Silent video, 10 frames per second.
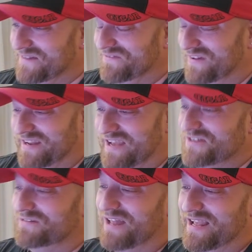kind of funny. I
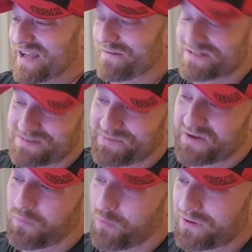do like how it's a
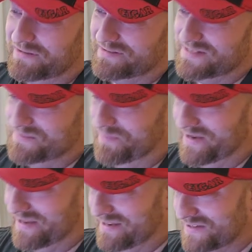big wooden
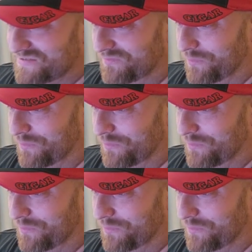spike in his